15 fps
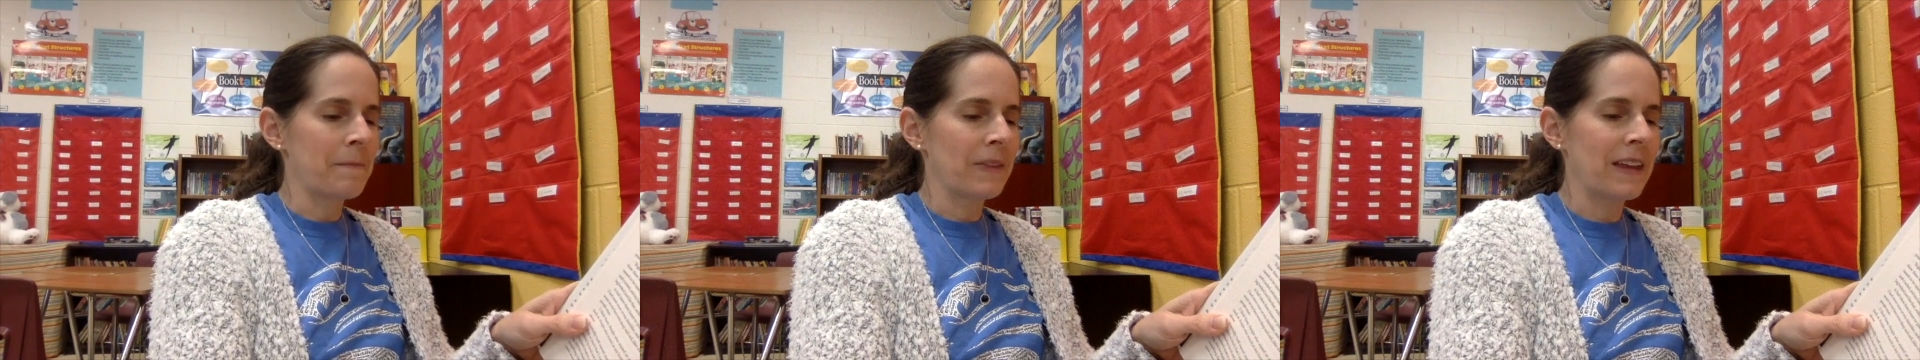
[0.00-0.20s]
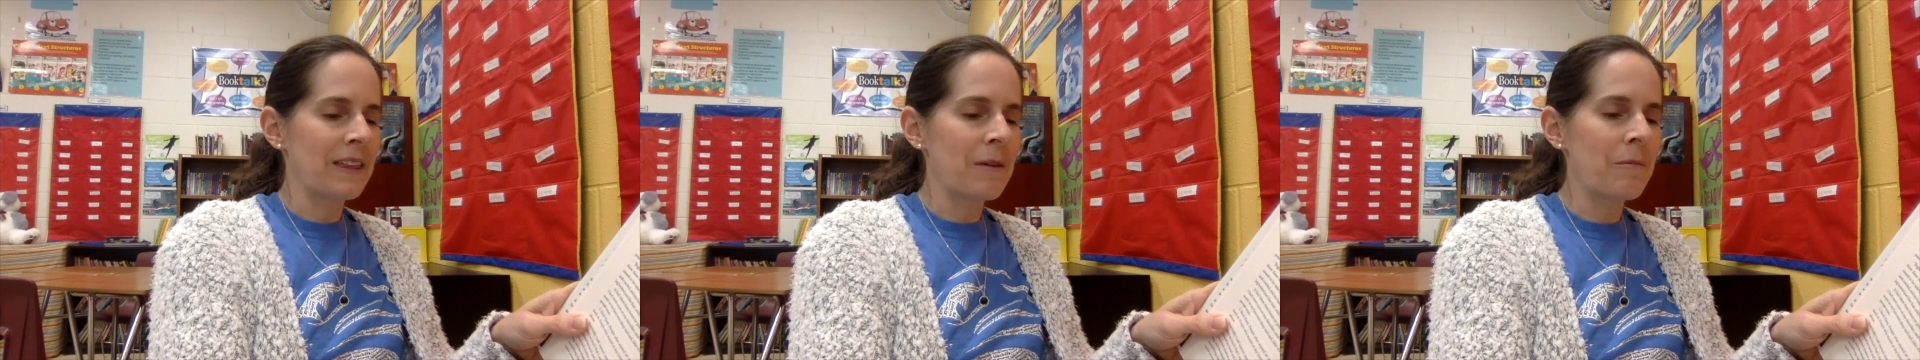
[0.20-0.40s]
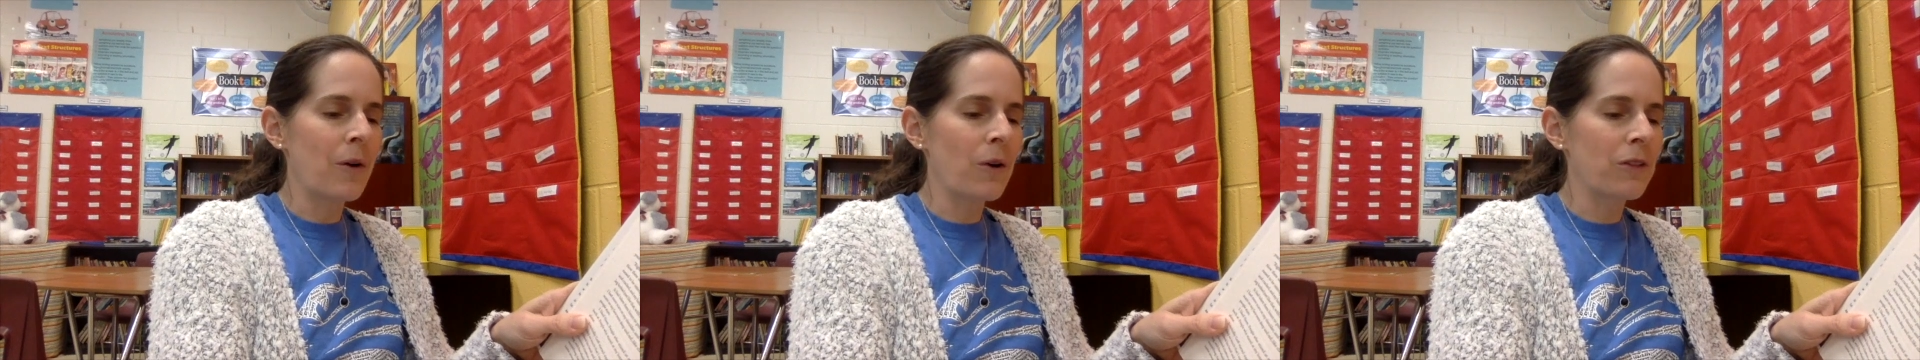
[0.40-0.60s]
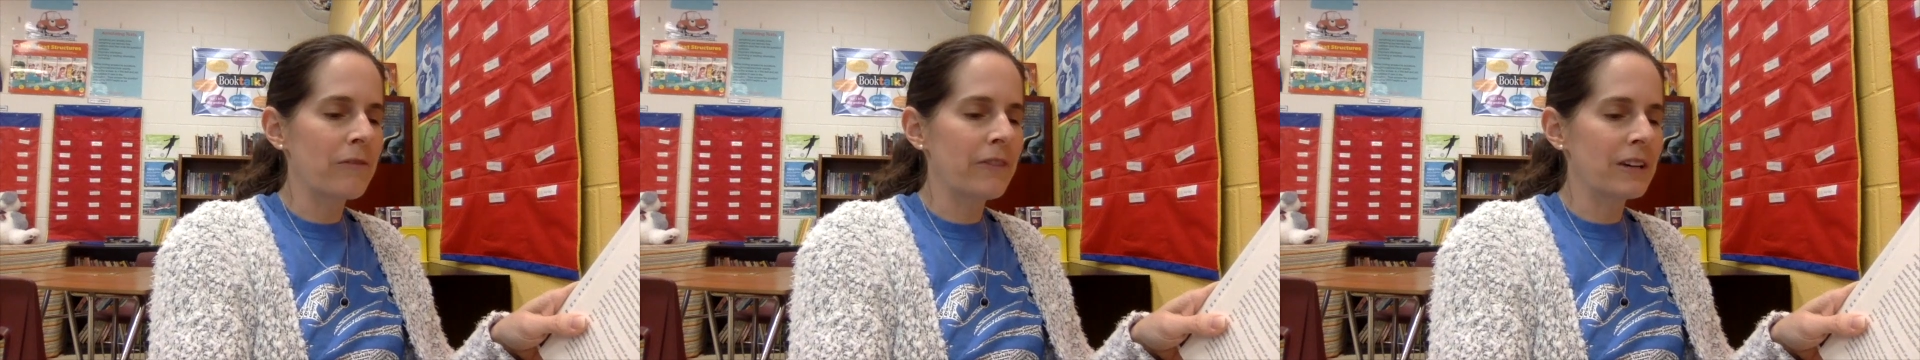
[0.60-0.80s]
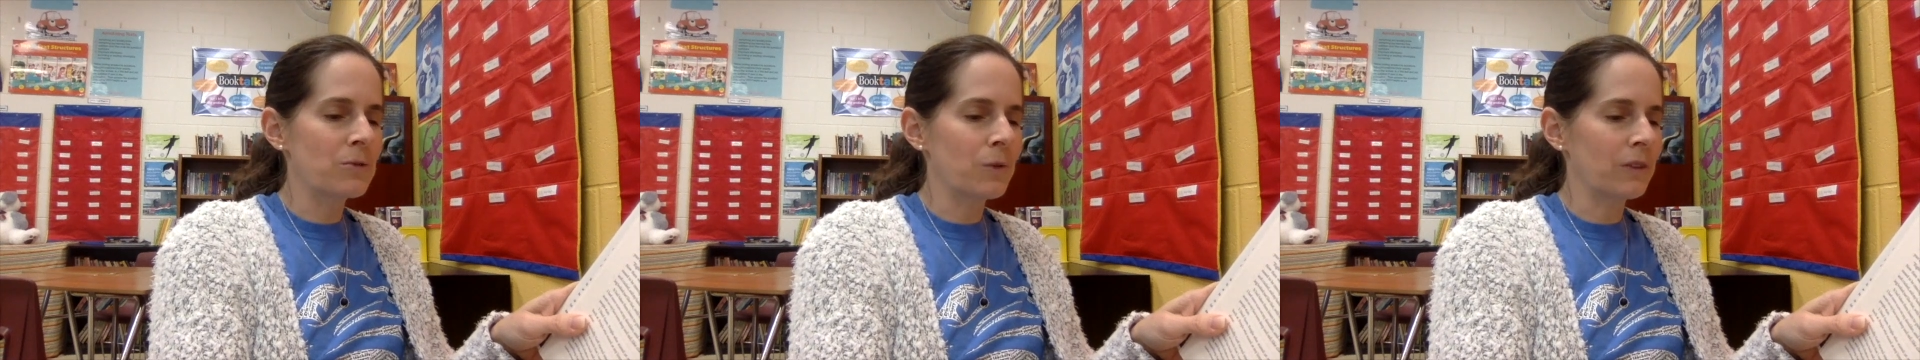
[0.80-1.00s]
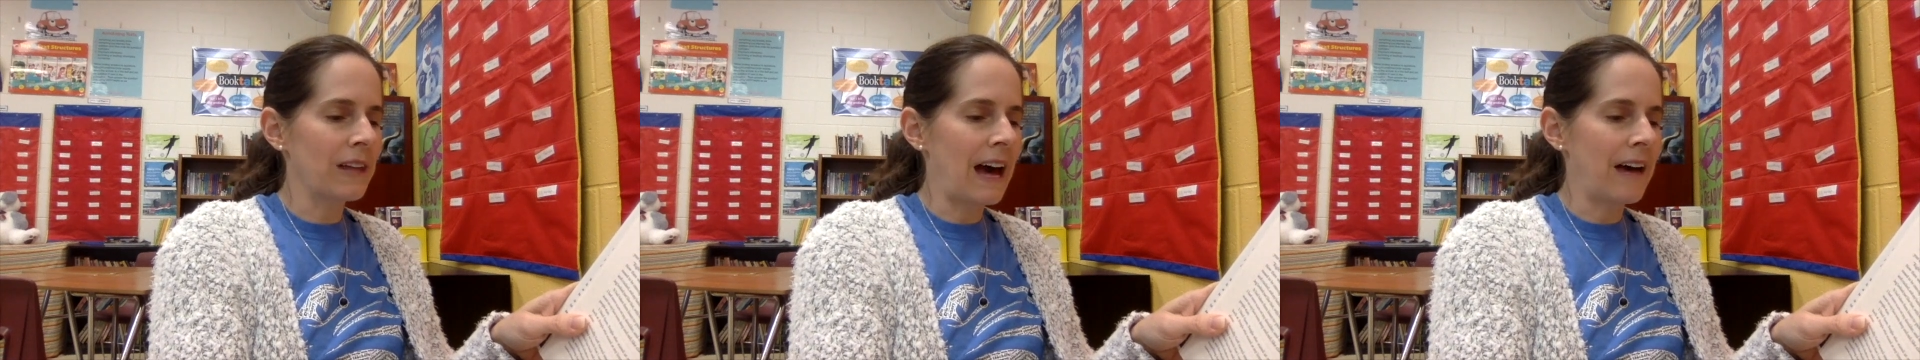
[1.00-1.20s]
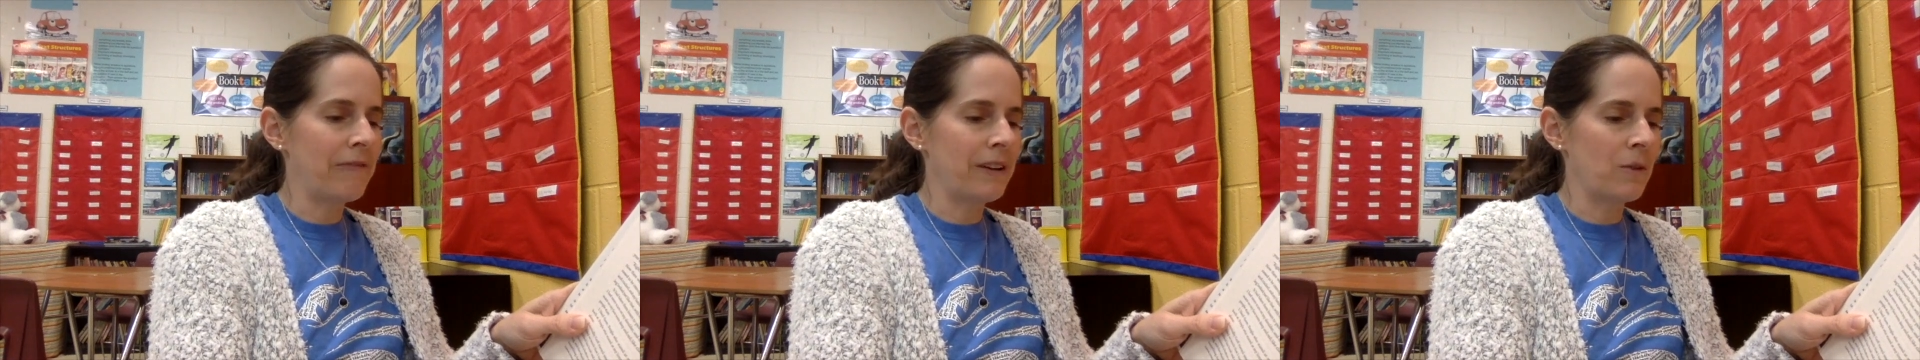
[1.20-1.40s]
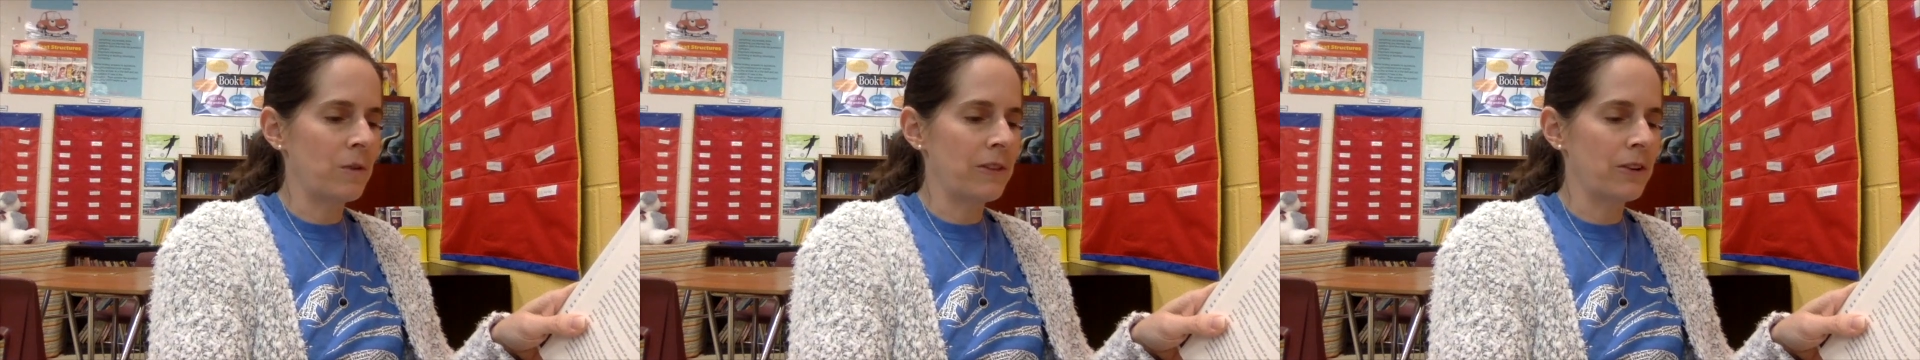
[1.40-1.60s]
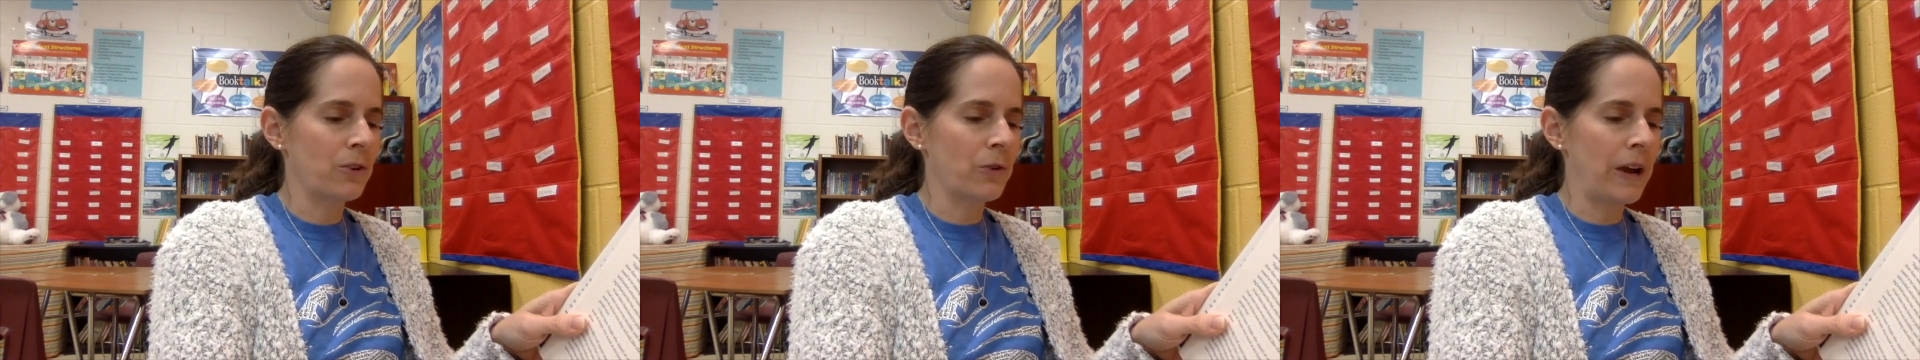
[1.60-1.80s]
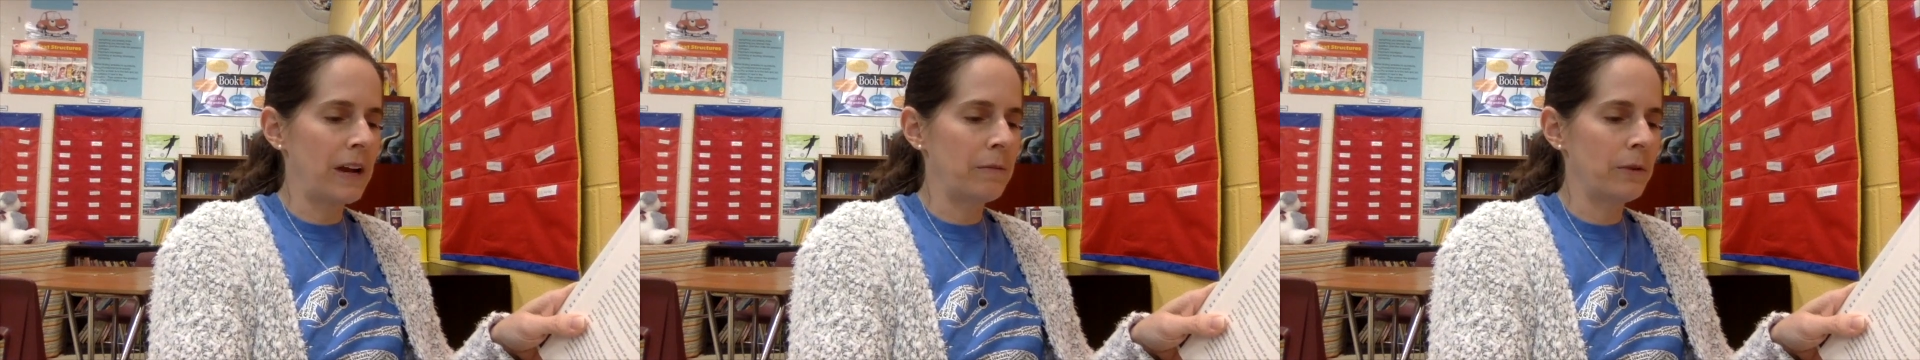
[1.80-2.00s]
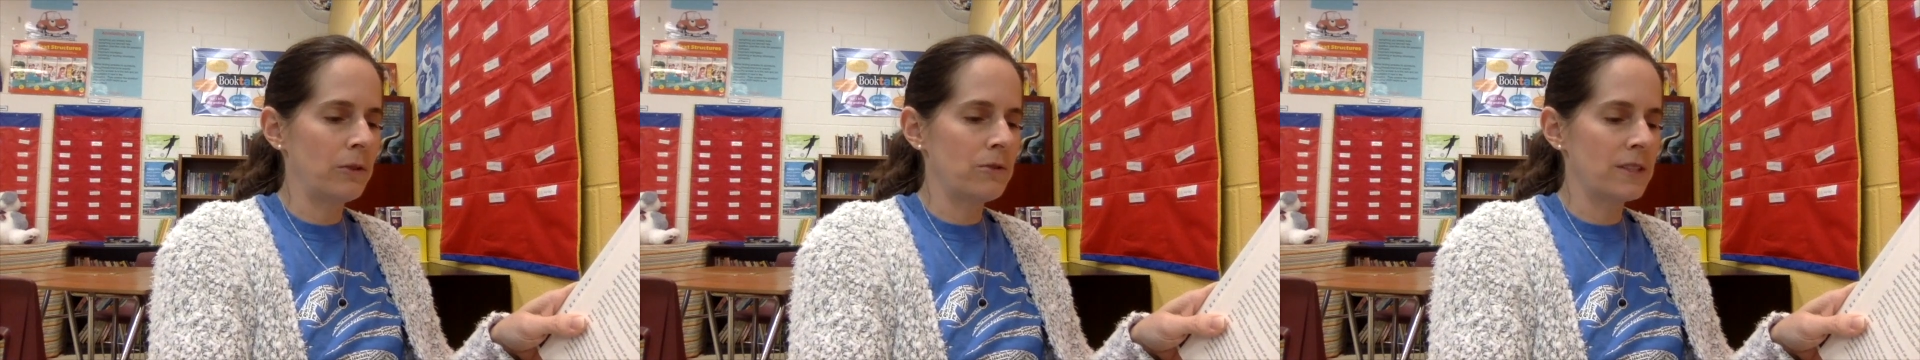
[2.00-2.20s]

and then both of us were laughing with the gray-blue